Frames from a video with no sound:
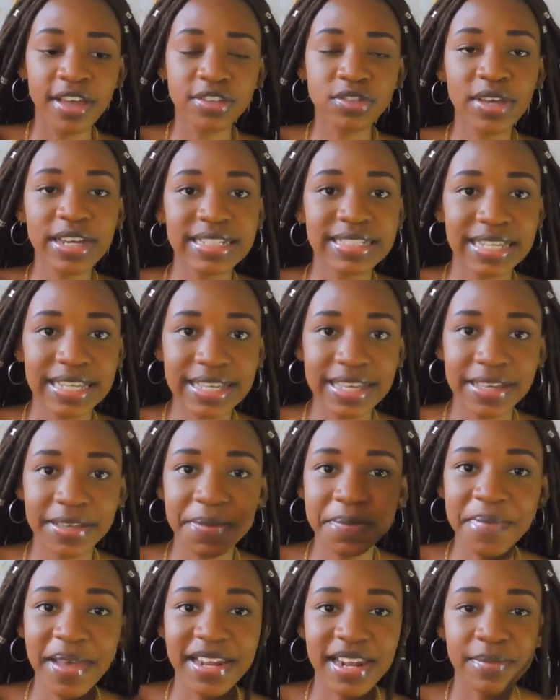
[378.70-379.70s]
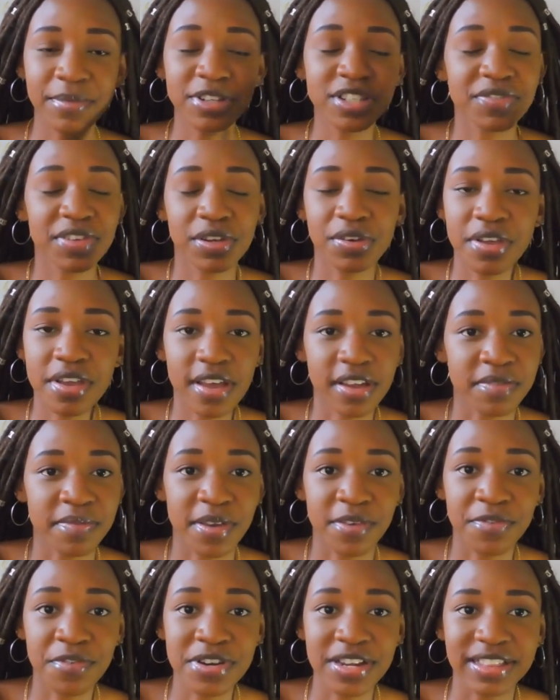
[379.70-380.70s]
So I take him, and I'm not even looking at
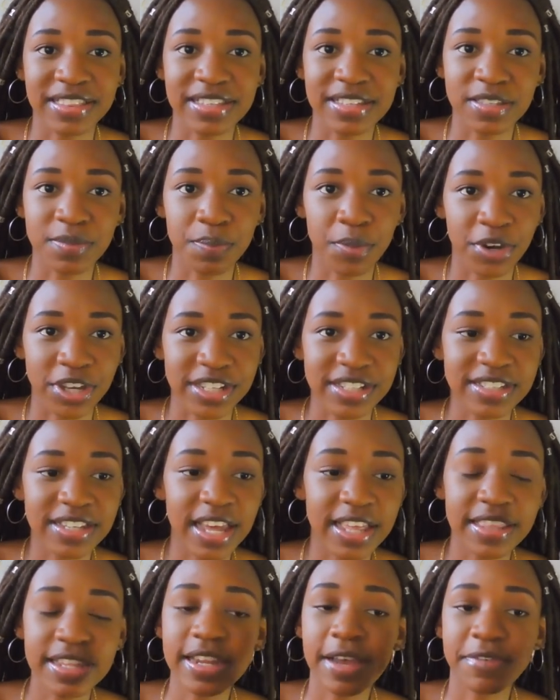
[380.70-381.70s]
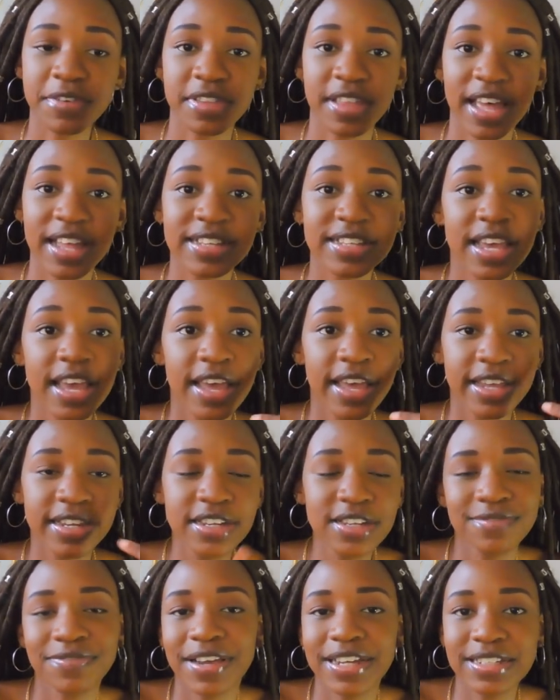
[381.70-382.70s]
my phone at this point. And then after that, he
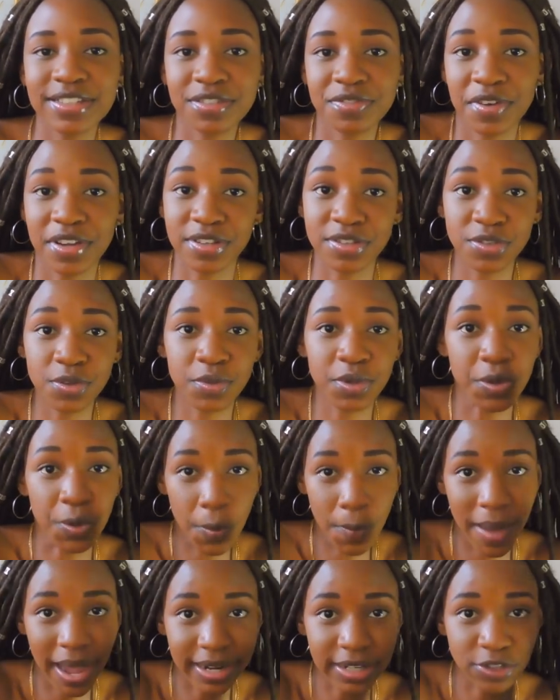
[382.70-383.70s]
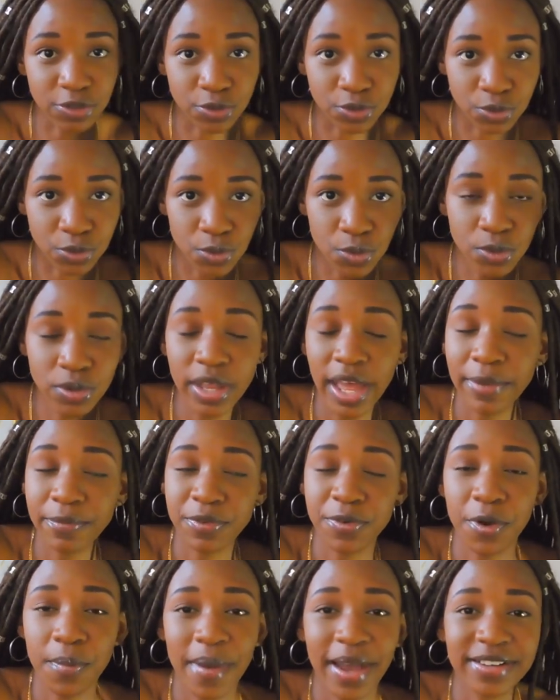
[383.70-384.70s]
didn't find his friend, so we go back to school, and
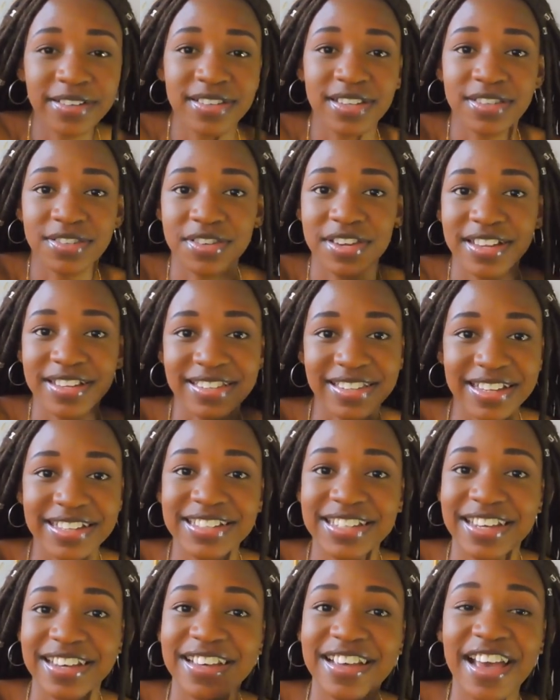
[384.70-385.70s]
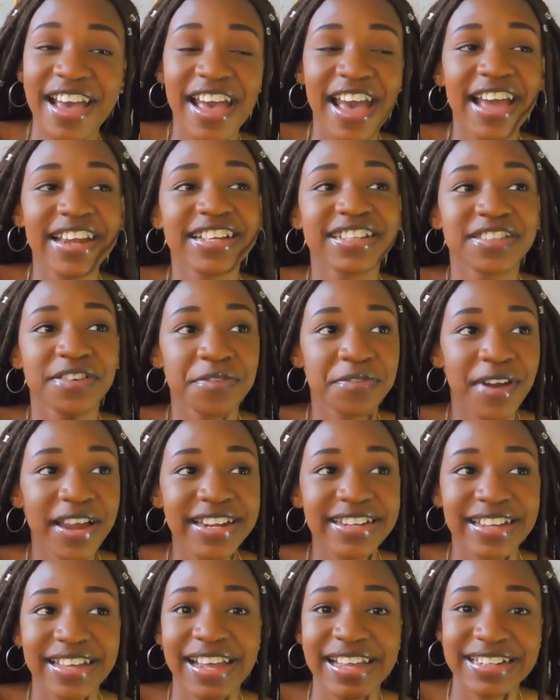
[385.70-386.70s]
we go back to the student center. And it's a
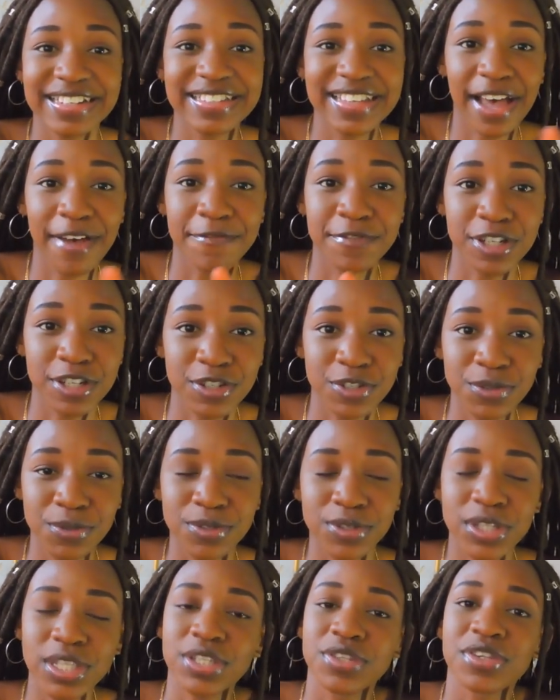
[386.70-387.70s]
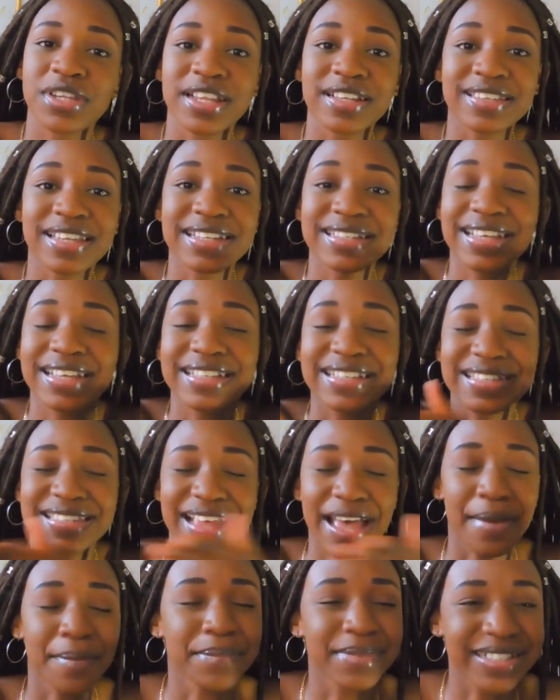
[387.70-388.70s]
Friday, and it's after 2. So the student center
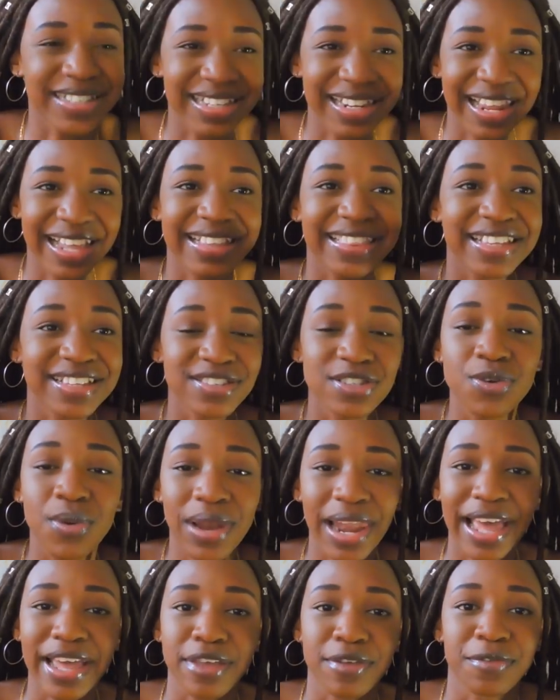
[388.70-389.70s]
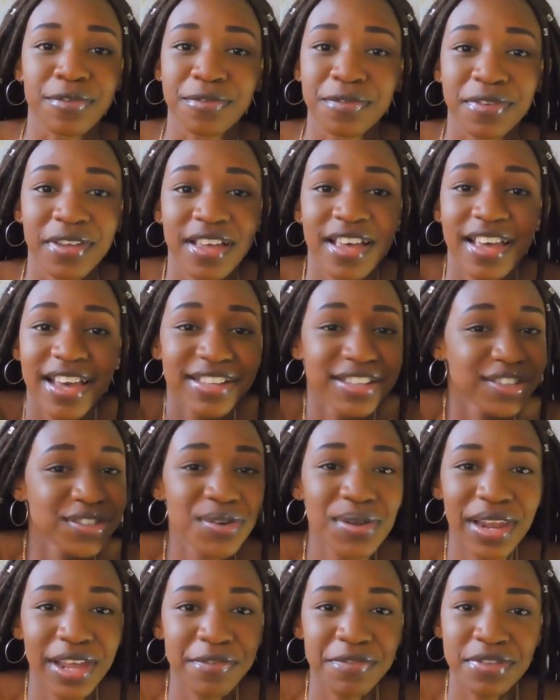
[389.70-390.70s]
is empty, like there's no life. There's
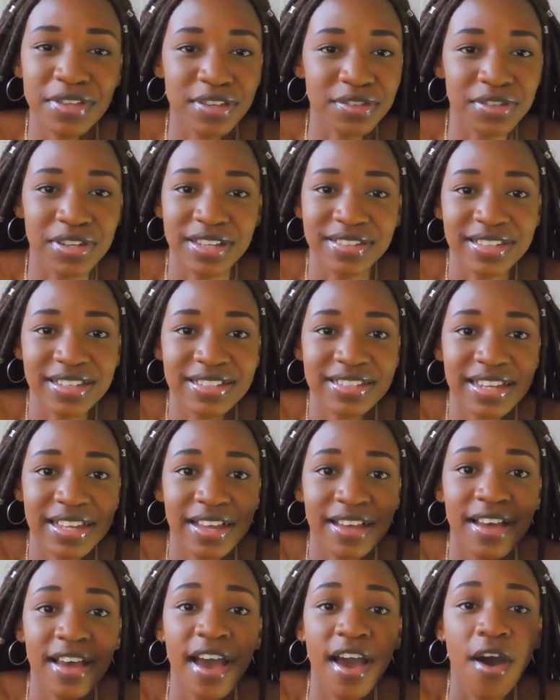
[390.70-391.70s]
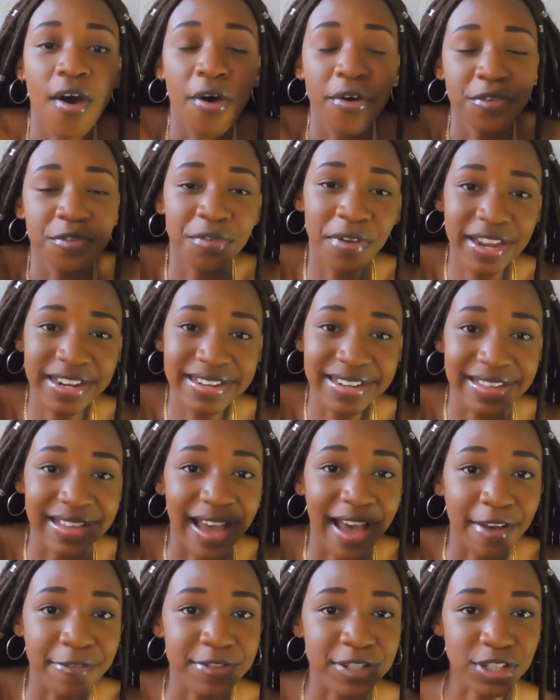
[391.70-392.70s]
no life in the student center on
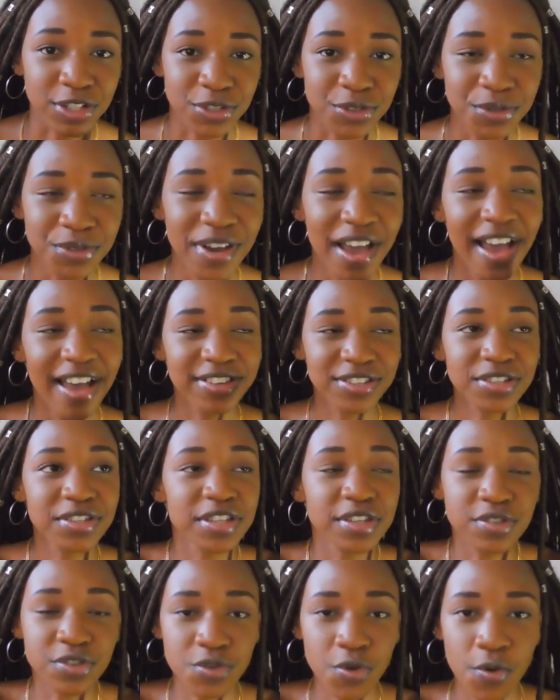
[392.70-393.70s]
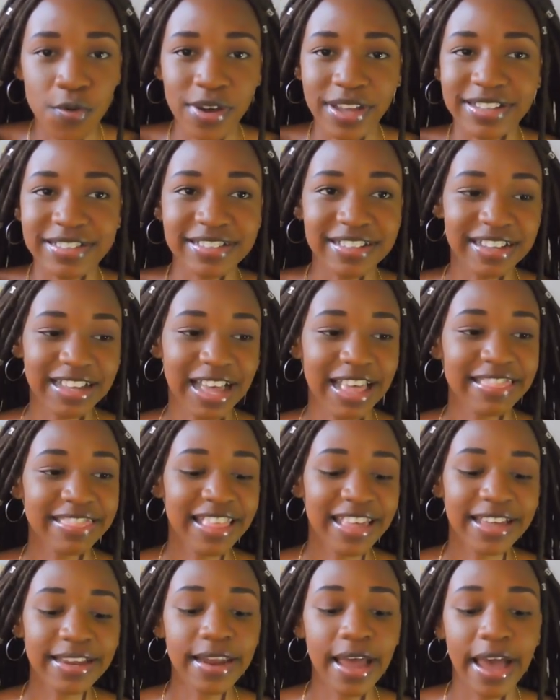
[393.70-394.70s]
Friday after 2, so there's no one. And
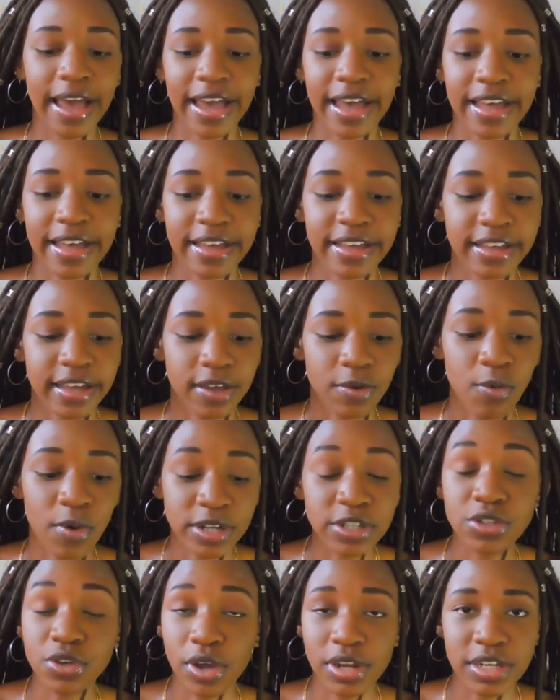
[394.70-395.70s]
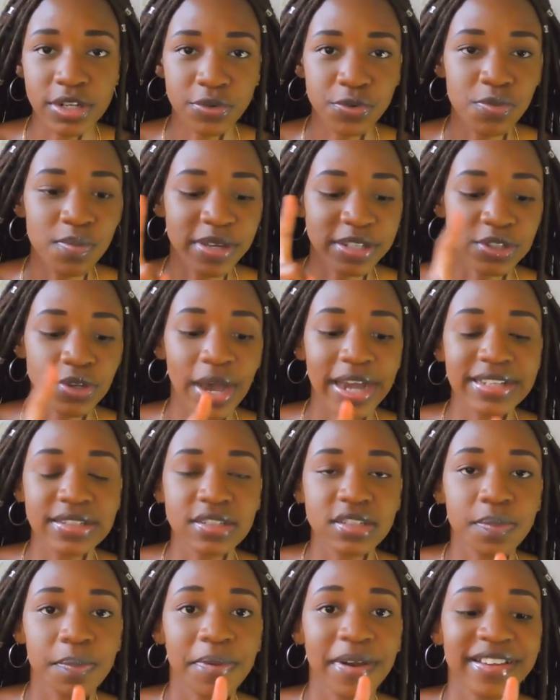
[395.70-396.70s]
then I want to call an Uber, so I
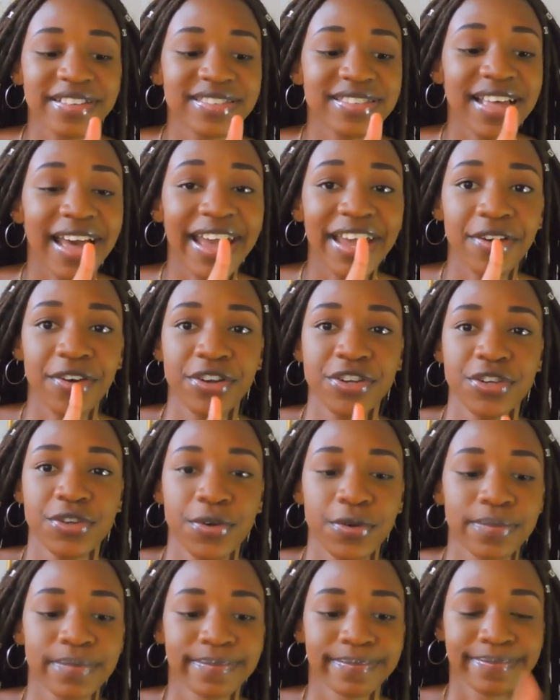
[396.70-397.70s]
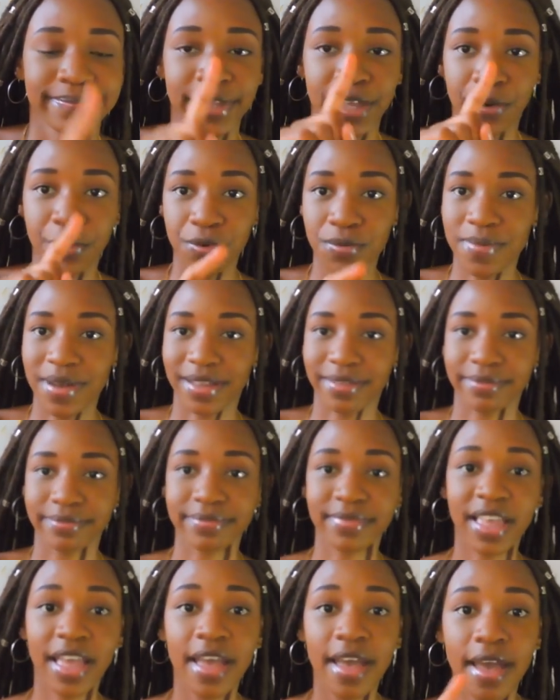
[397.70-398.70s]
just press the icon, you know, Uber.
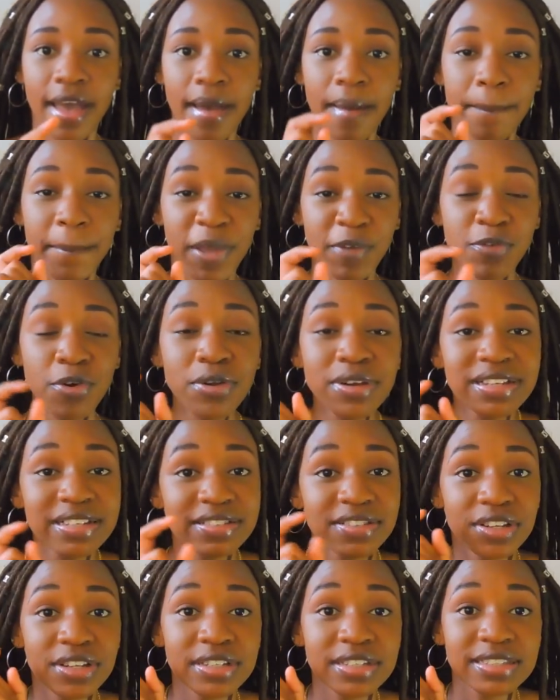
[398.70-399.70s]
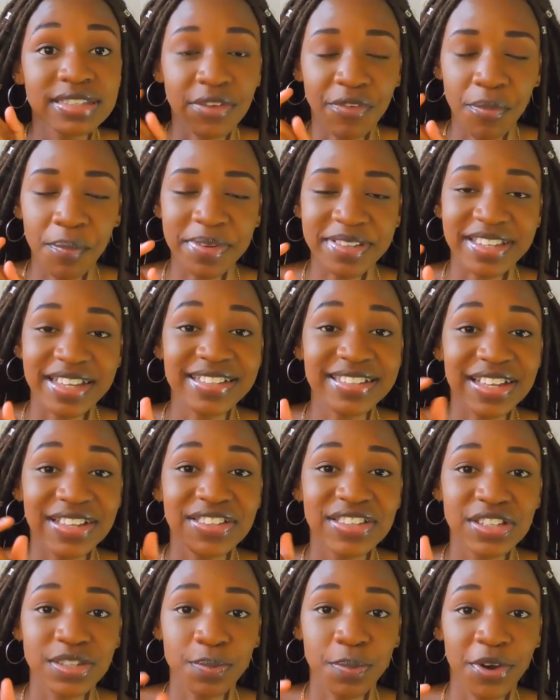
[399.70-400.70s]
My phone is on 7%
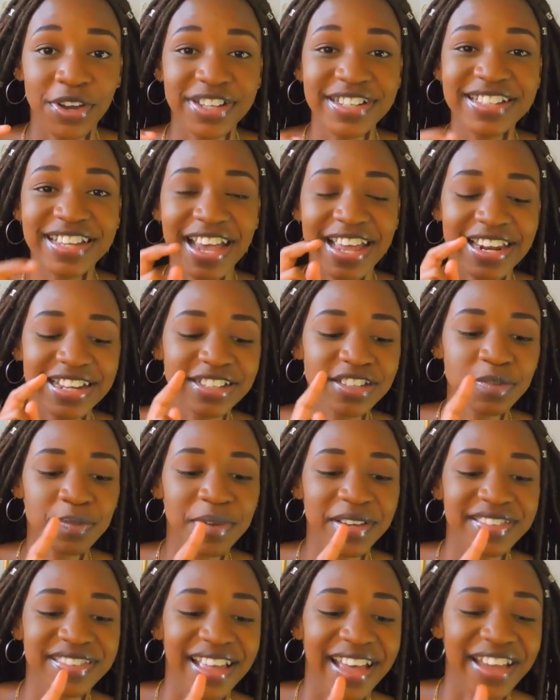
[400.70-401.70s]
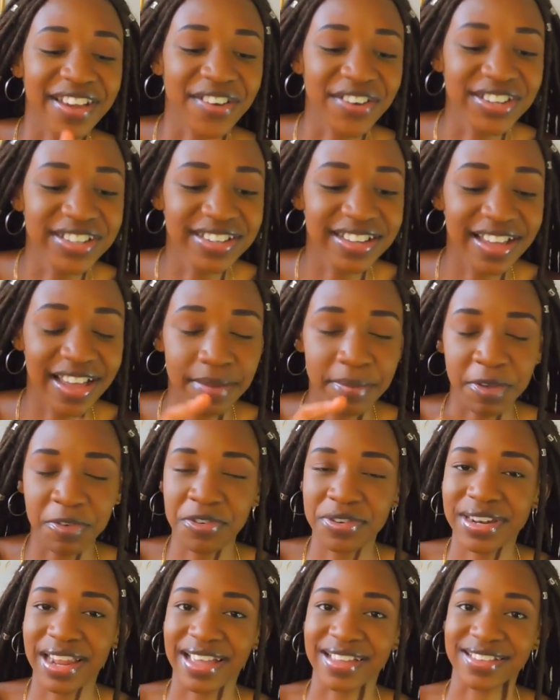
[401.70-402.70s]
at this point, and I just press the icon, and my
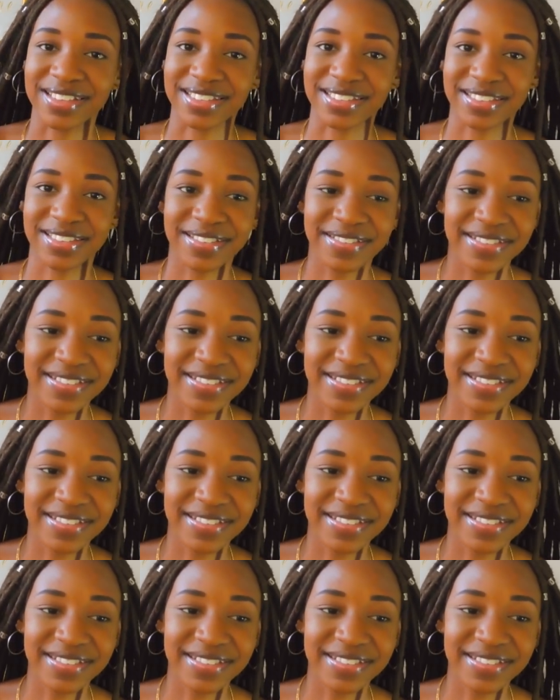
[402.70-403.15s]
phone dies.